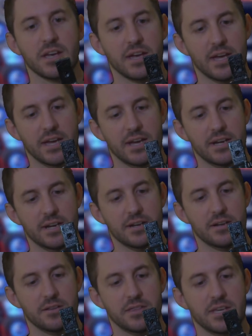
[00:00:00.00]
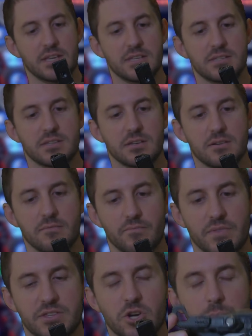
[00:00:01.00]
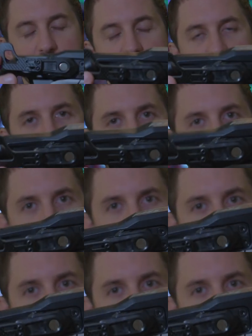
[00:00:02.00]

and these top shifters here, I